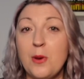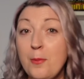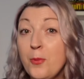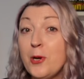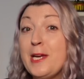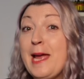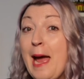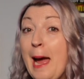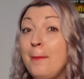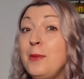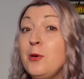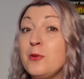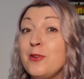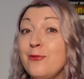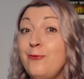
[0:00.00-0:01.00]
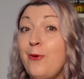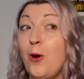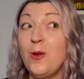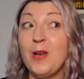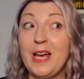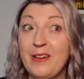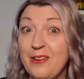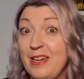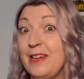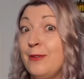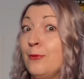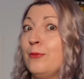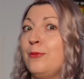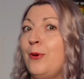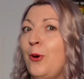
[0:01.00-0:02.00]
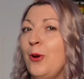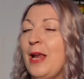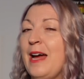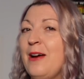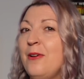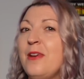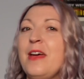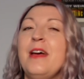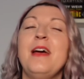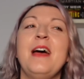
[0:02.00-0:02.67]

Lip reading: I'm pretty happy with the fallout in fallout.